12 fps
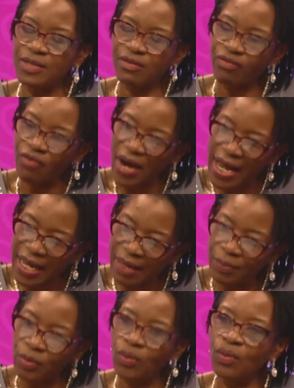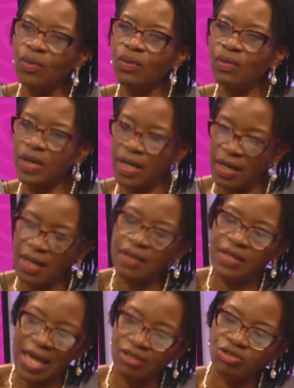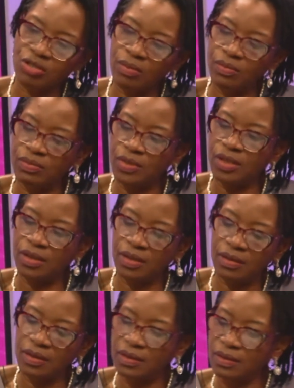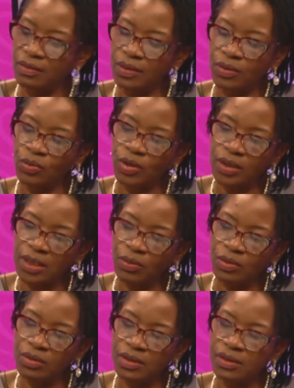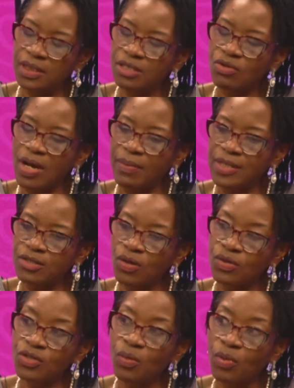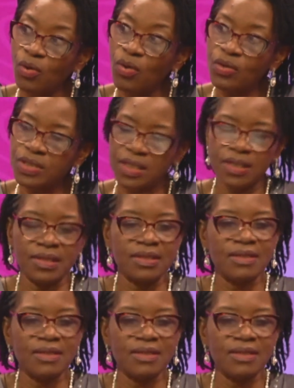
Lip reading: friable at the extreme, the one that we would describe as osteoporosis.